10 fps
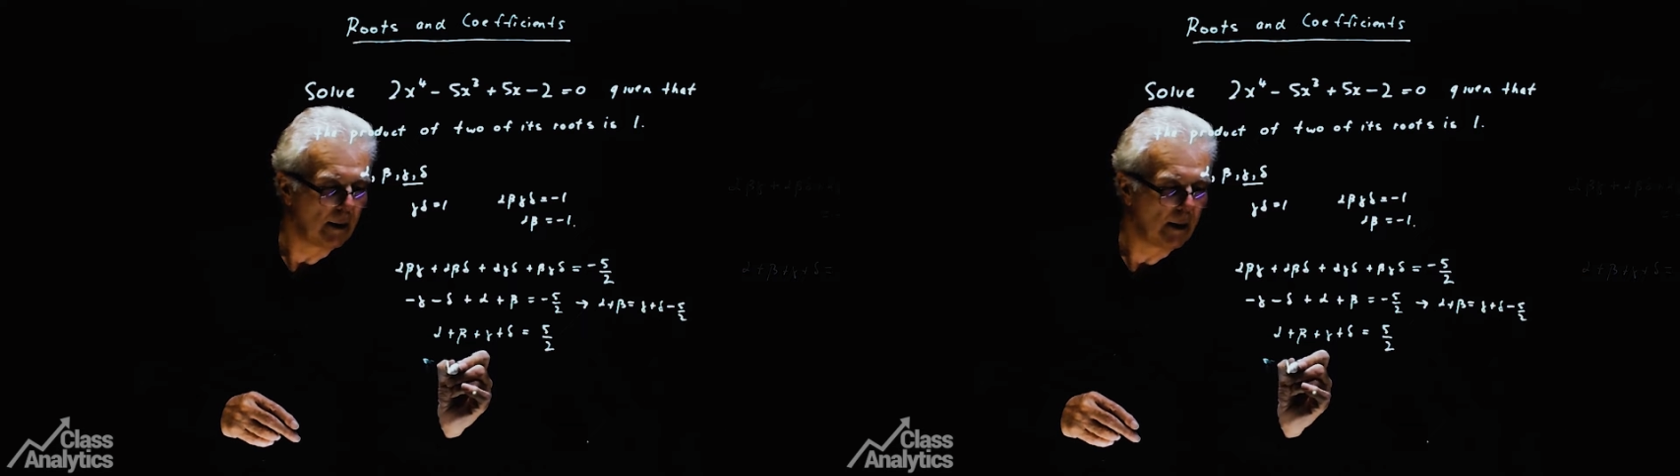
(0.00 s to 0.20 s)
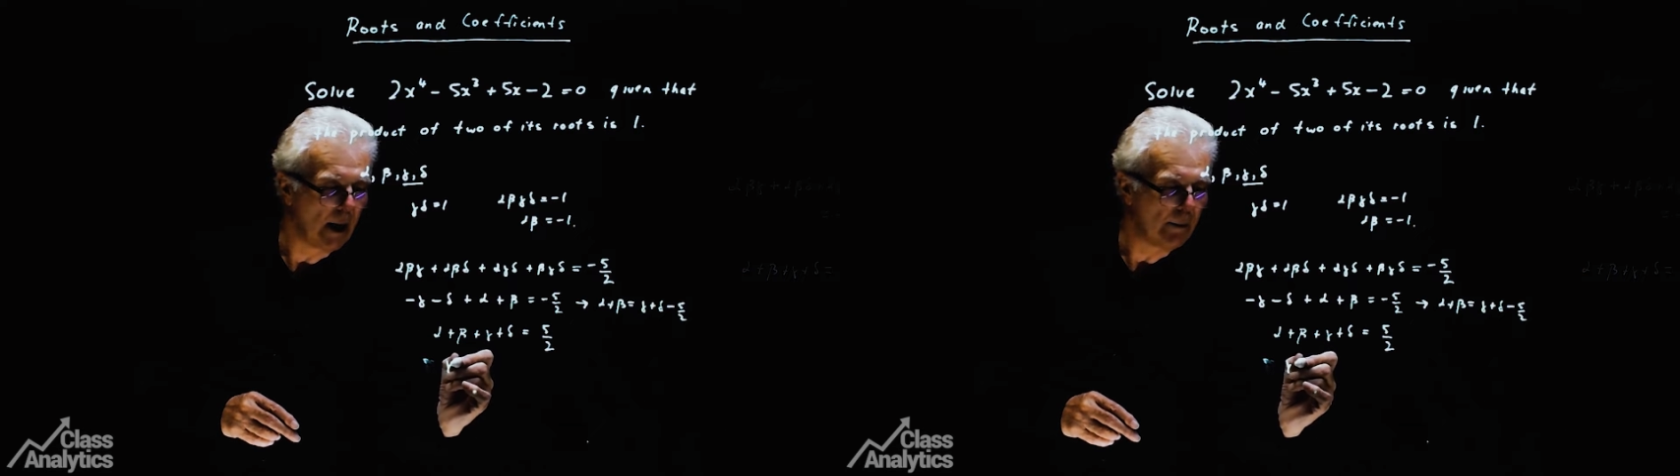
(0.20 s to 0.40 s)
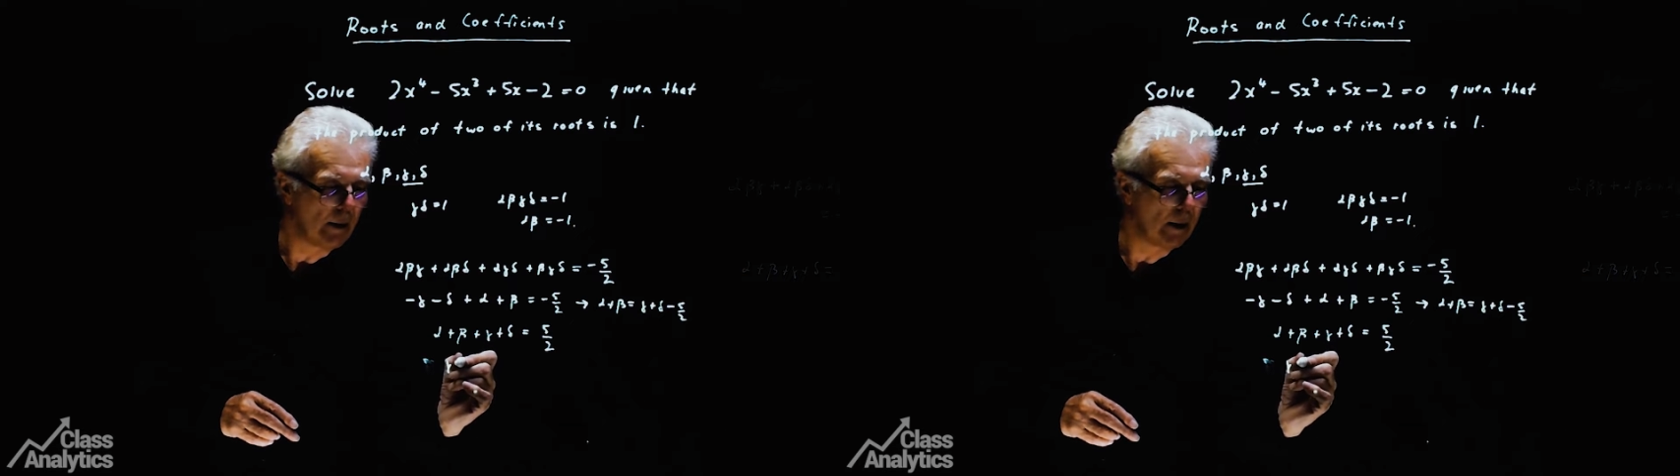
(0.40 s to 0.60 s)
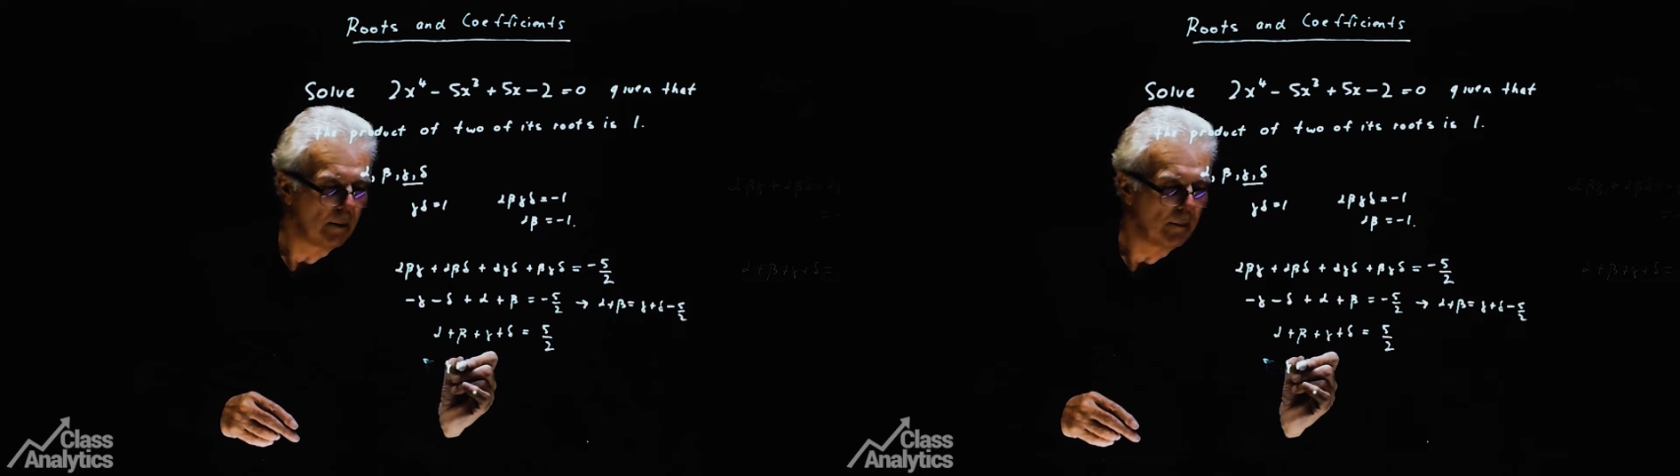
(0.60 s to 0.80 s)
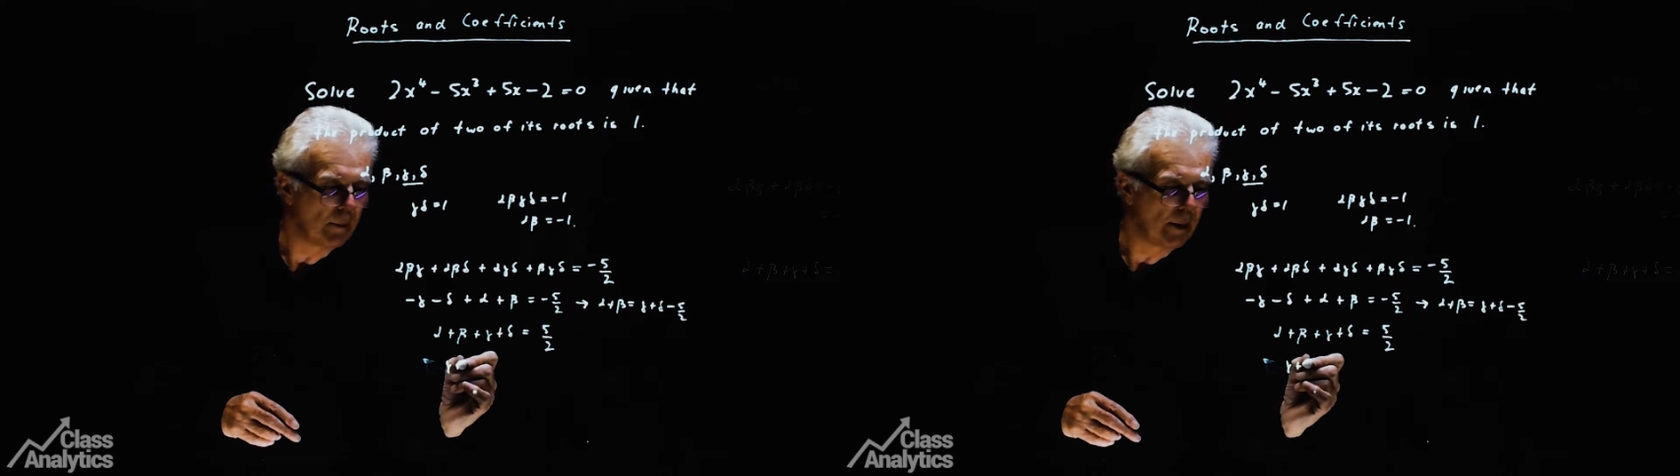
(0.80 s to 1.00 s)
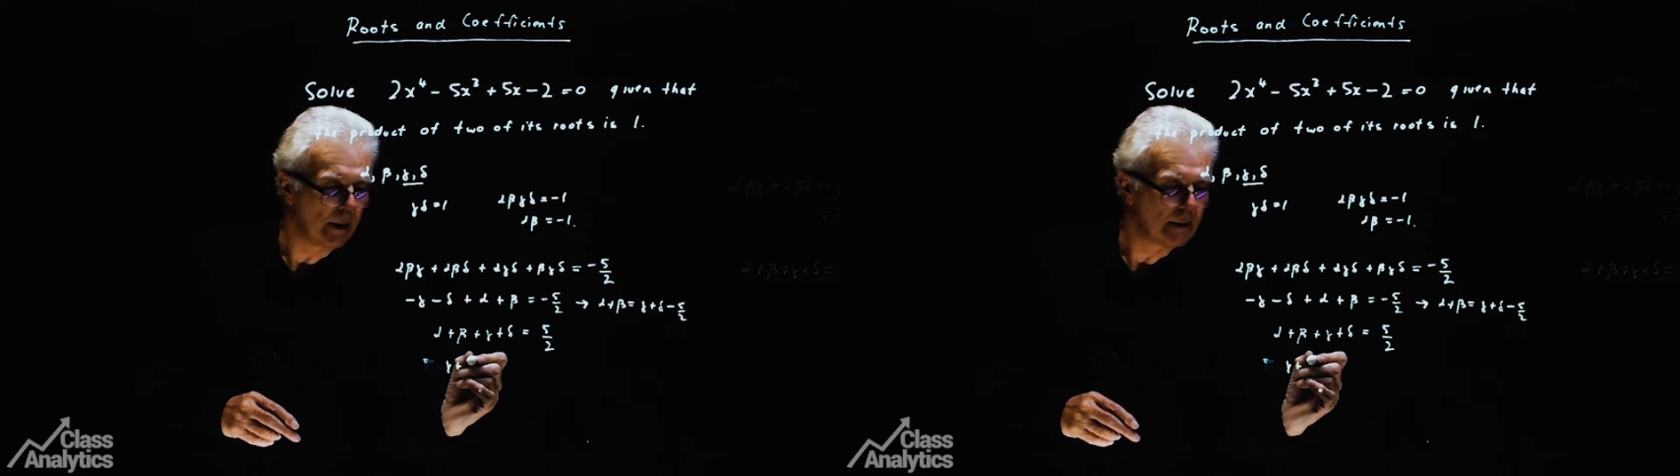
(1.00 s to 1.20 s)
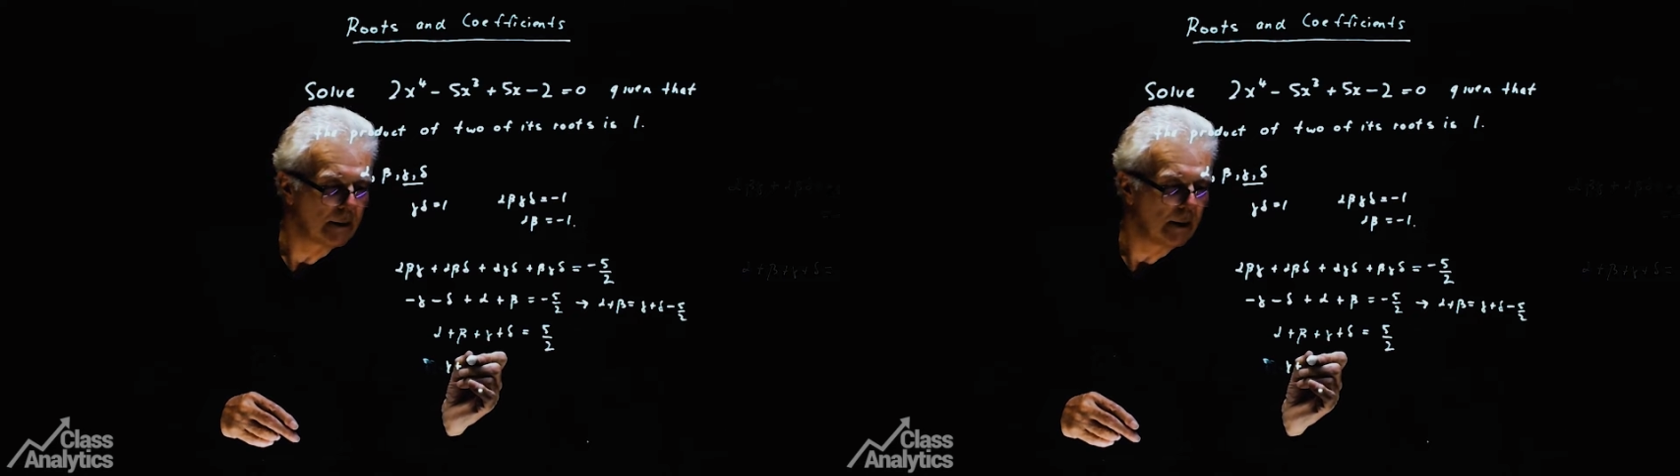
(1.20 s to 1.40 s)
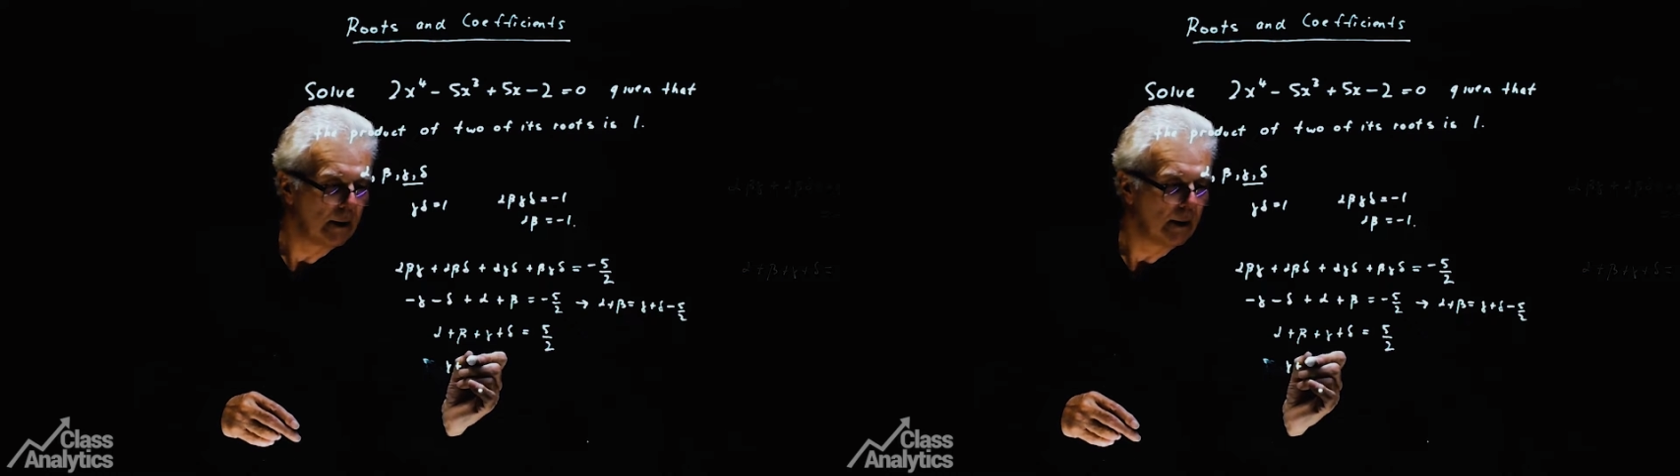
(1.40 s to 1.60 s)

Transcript: gamma plus